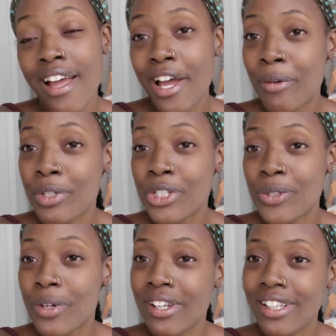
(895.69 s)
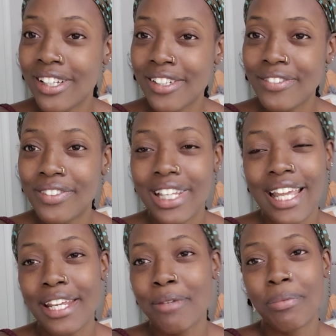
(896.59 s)
I wish you all love,
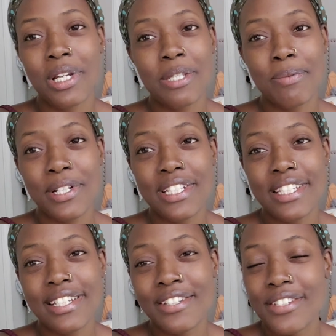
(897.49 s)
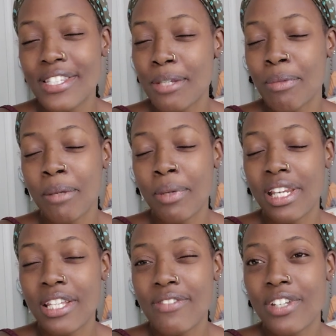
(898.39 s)
light, and prosperity, and you'll see me in my
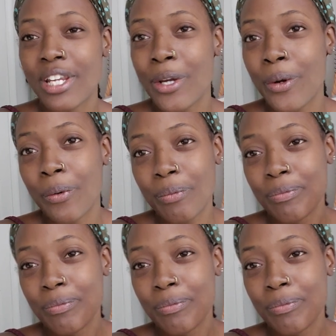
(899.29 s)
next video.